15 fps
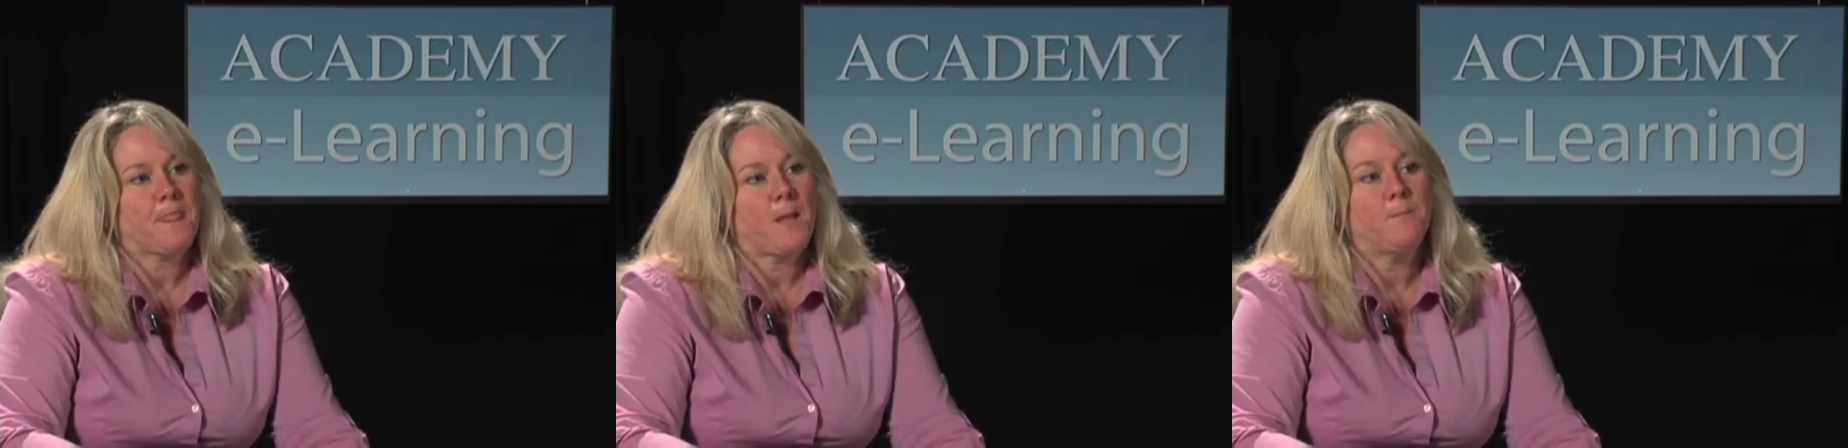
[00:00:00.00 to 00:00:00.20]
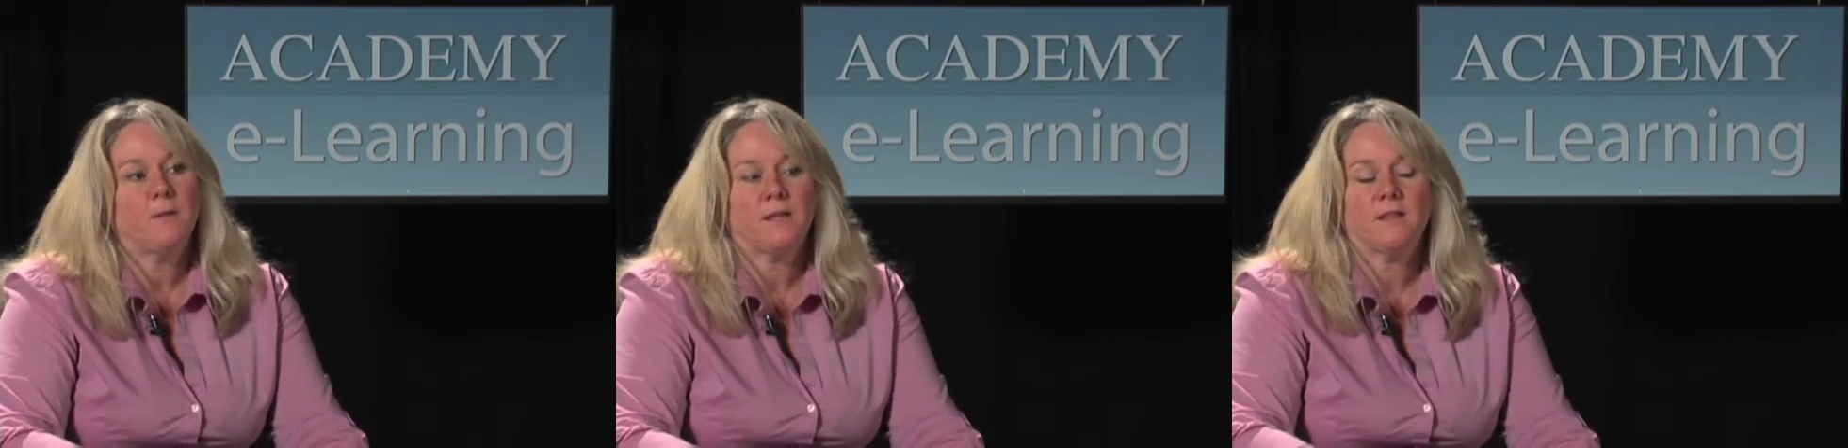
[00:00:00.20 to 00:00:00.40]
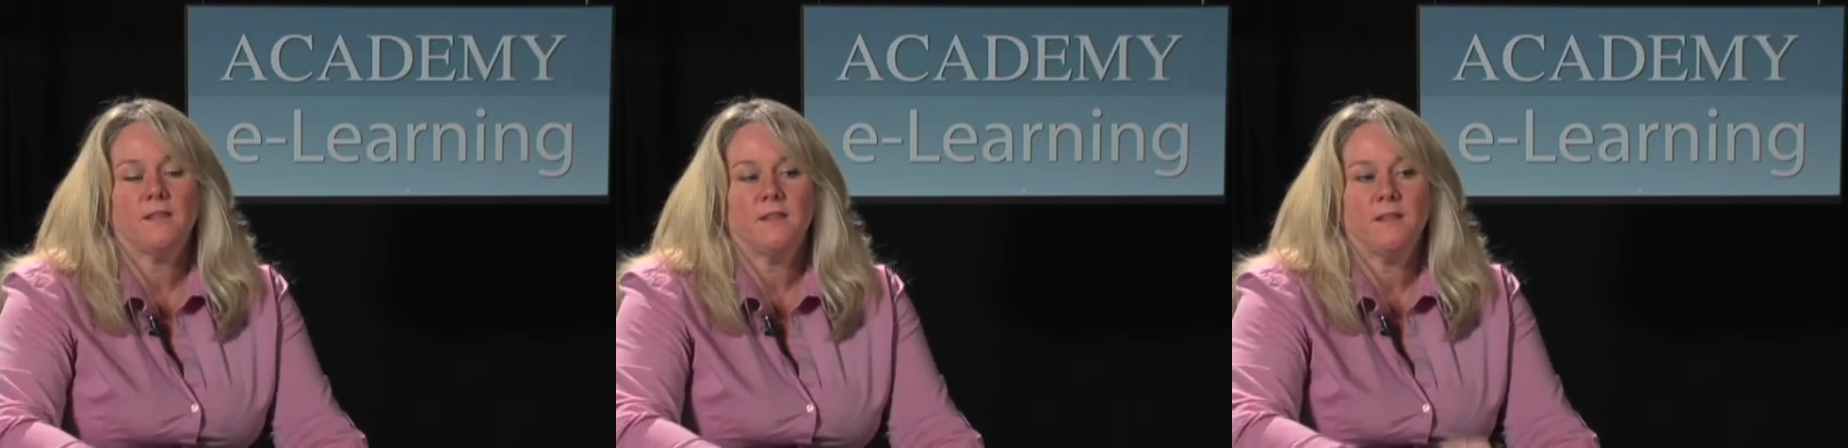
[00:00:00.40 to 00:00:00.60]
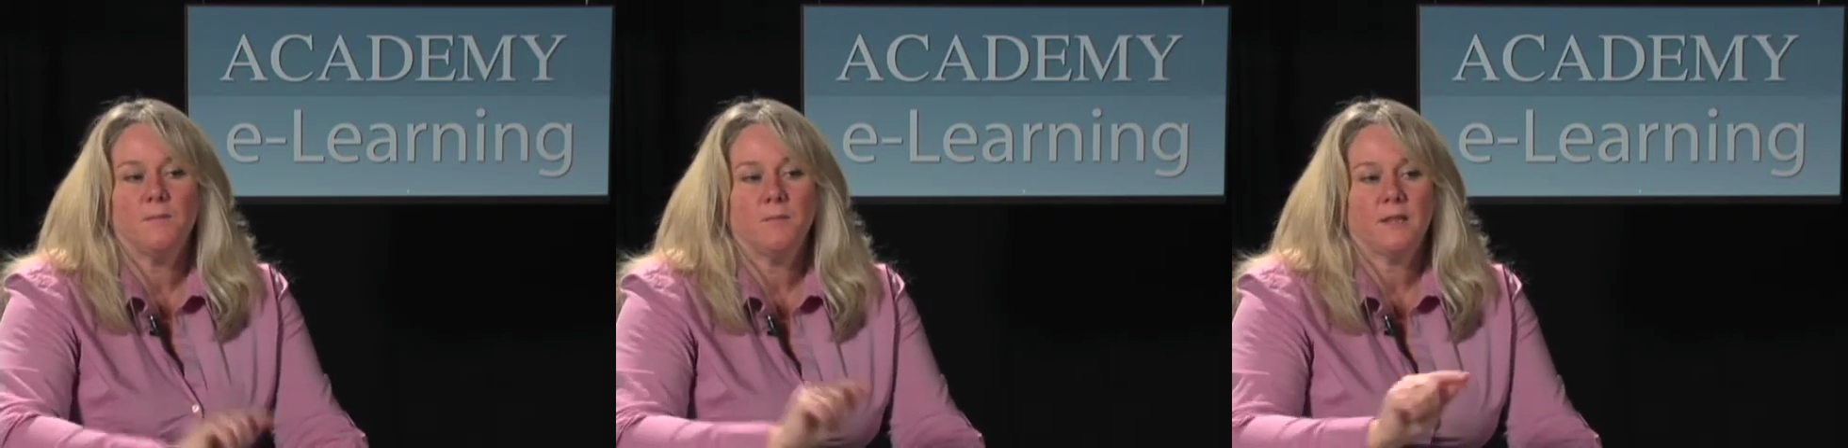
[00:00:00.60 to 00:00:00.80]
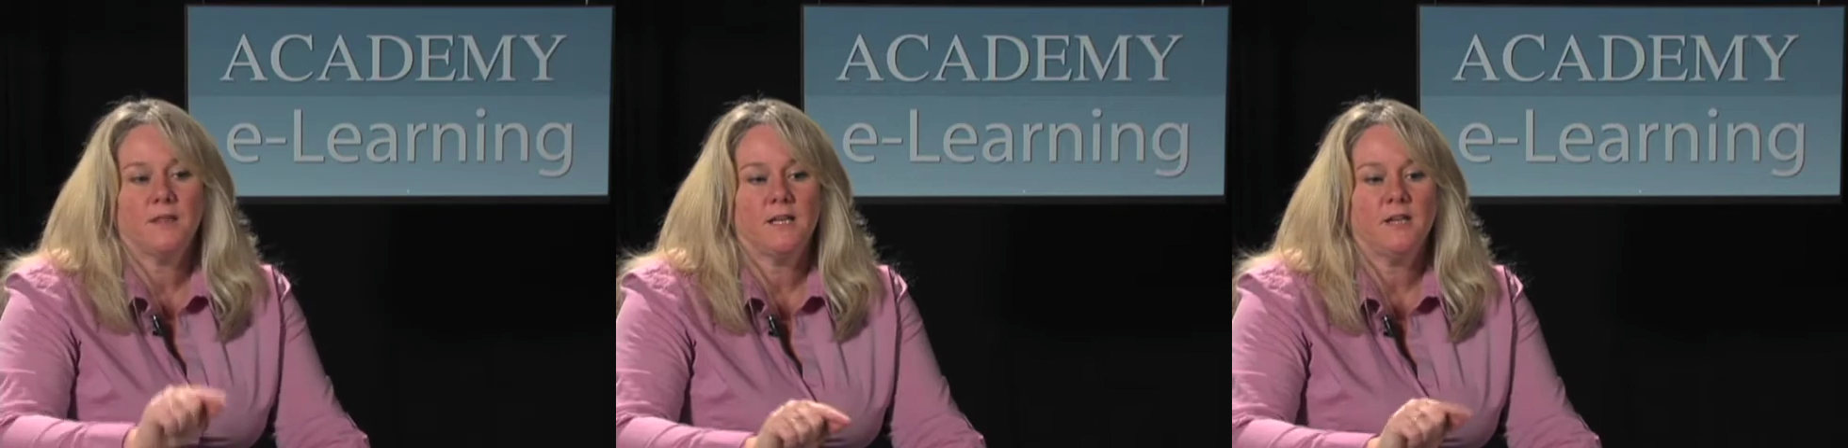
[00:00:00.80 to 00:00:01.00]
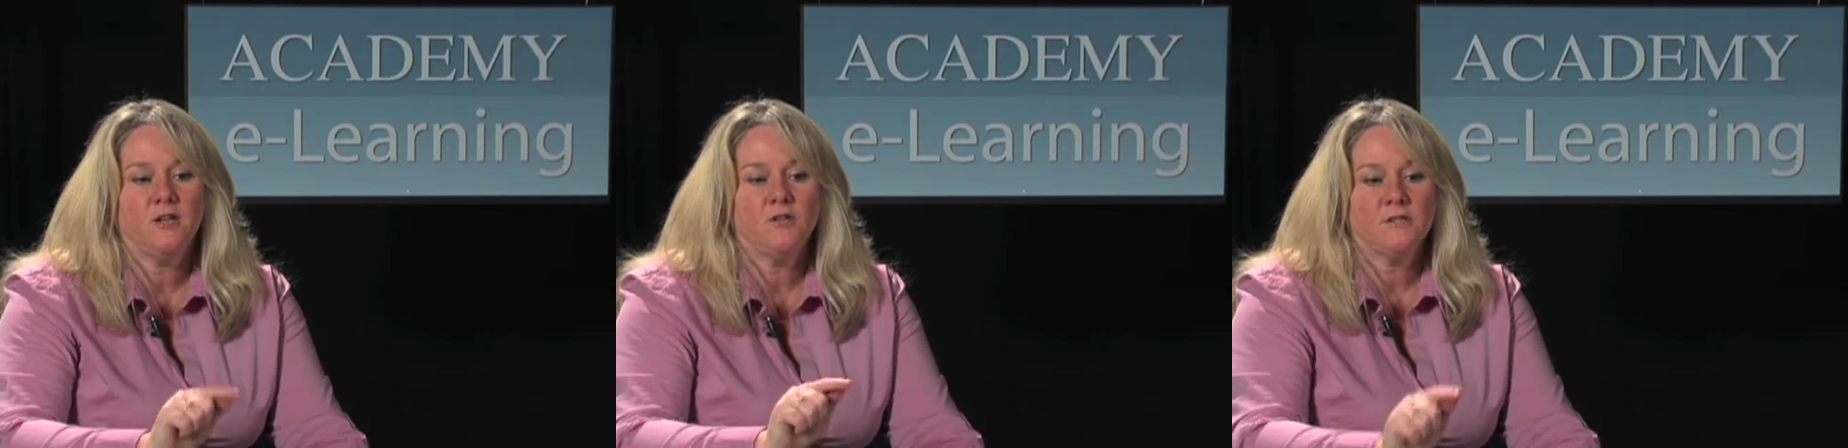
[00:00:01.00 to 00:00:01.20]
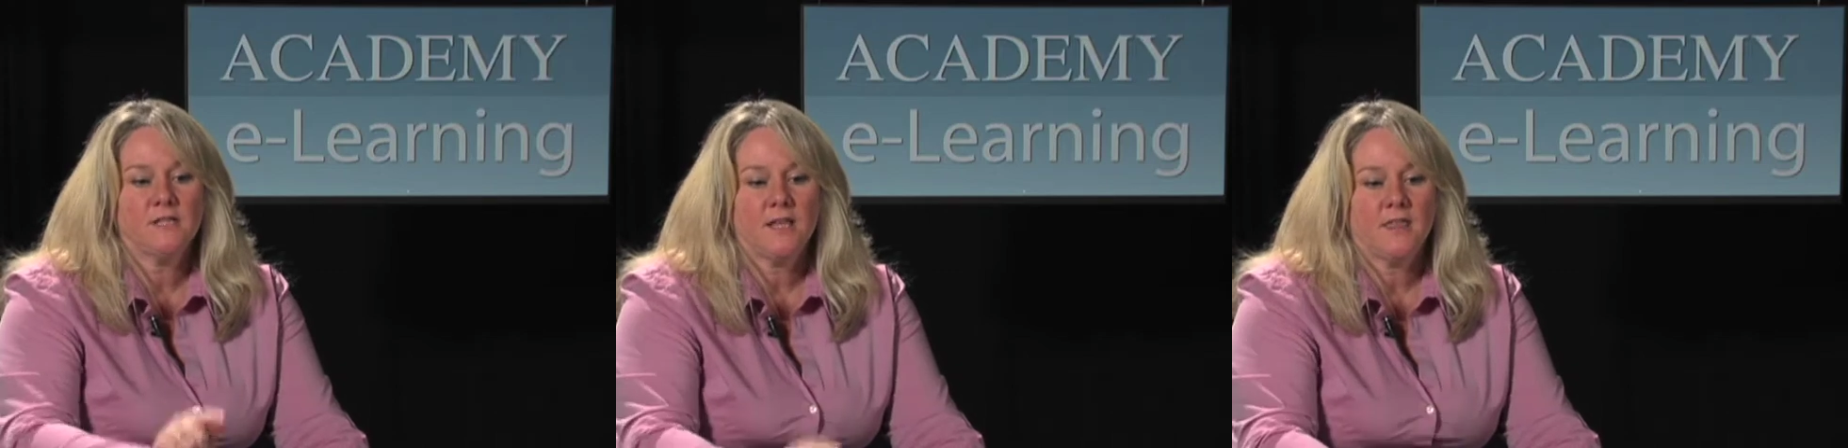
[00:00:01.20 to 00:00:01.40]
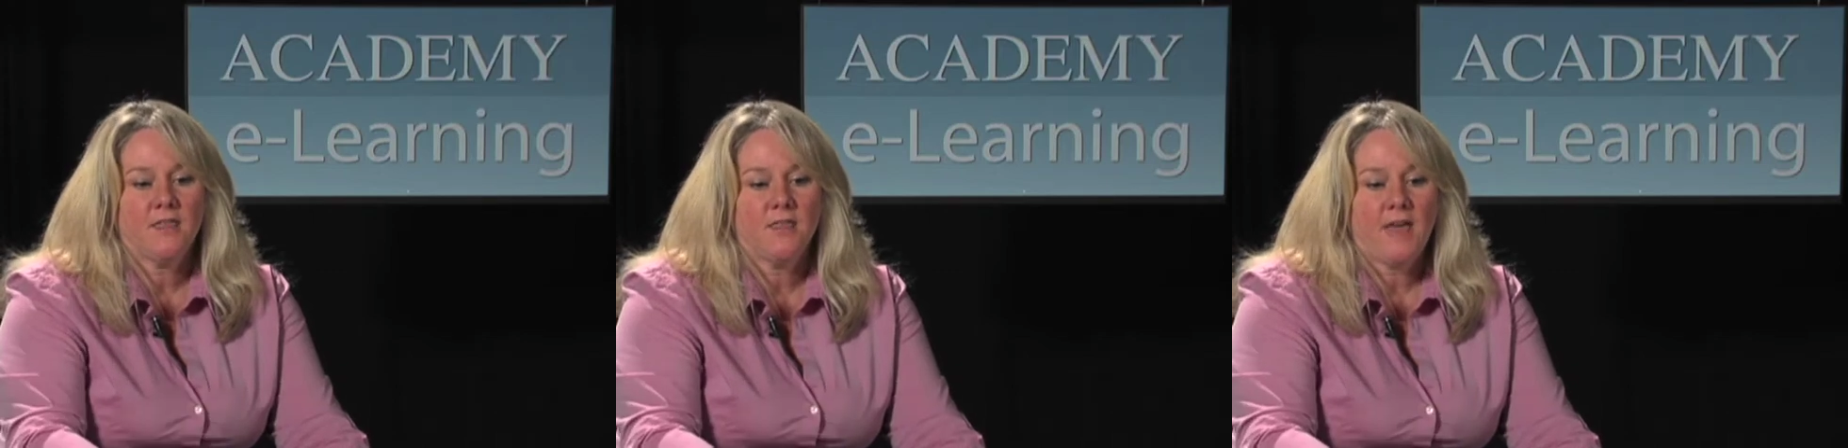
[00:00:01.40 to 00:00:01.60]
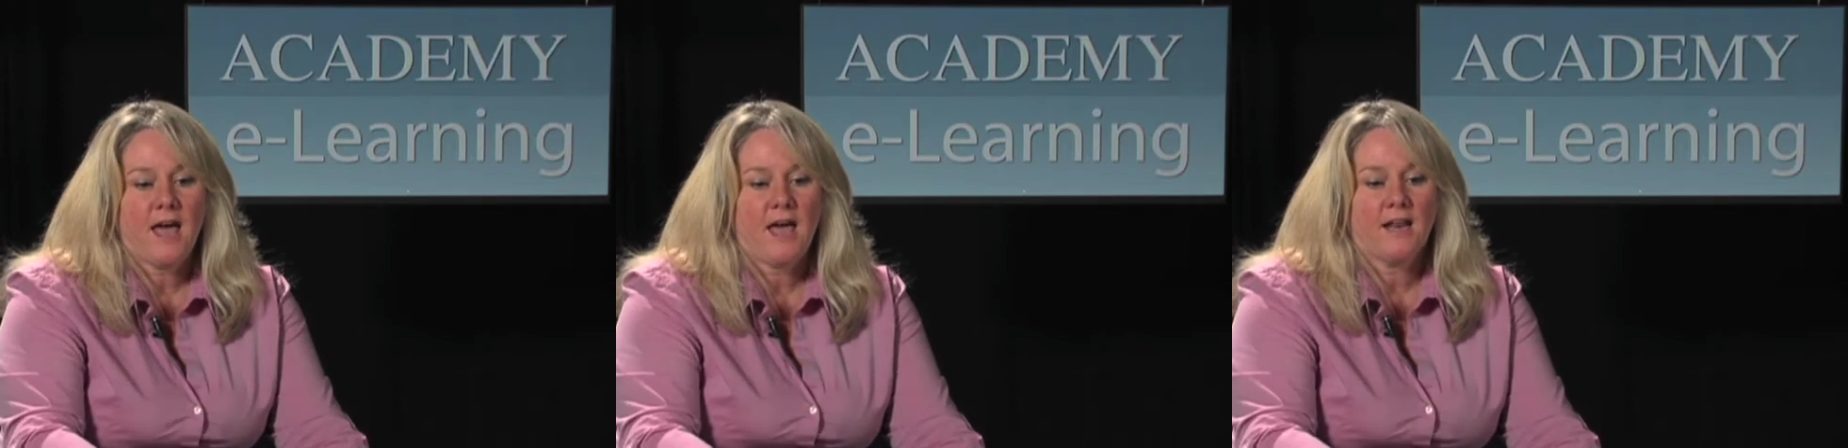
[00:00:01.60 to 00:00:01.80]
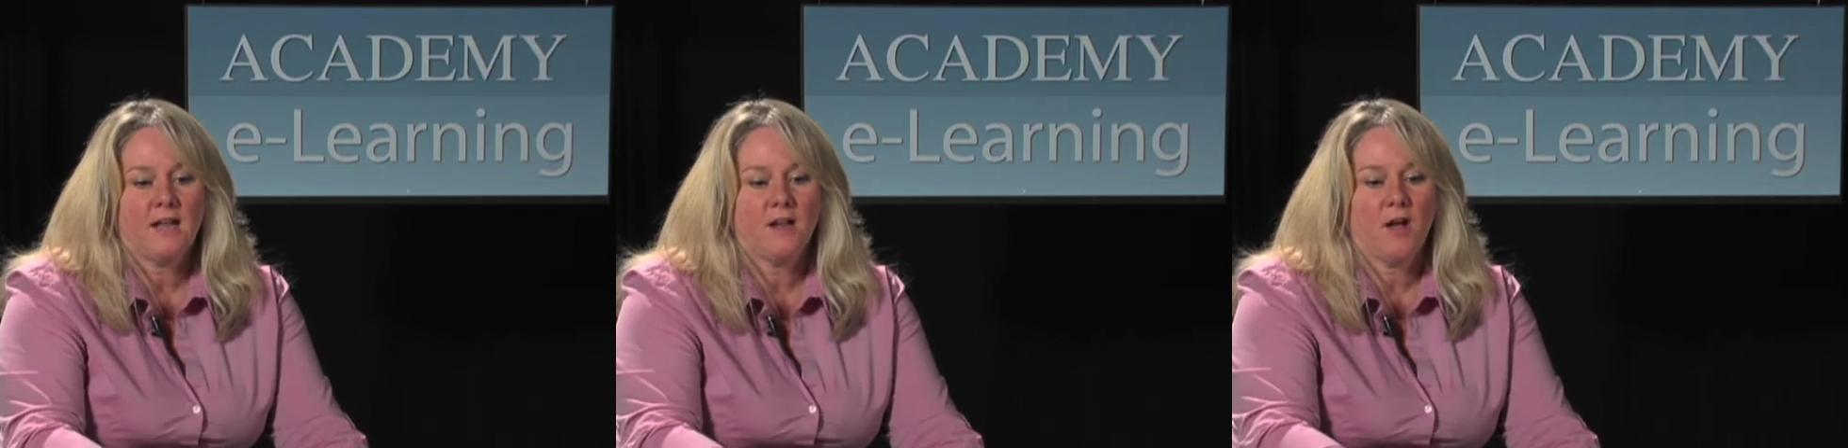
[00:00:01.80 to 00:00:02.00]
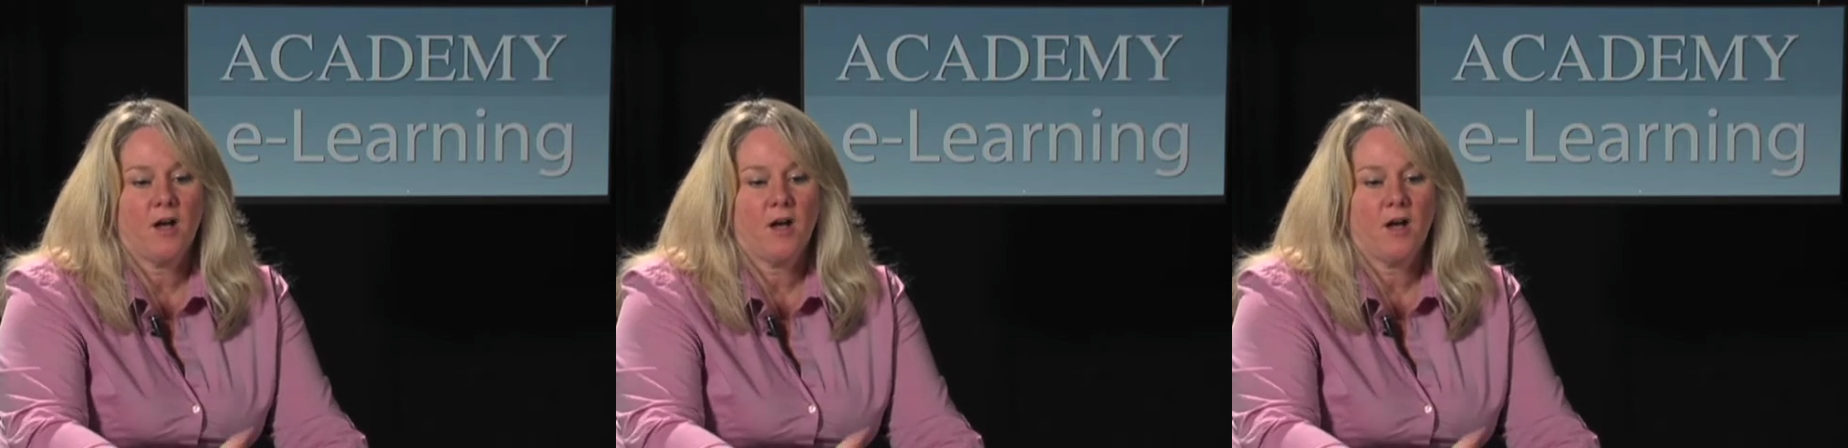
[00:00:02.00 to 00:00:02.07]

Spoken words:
But then using that in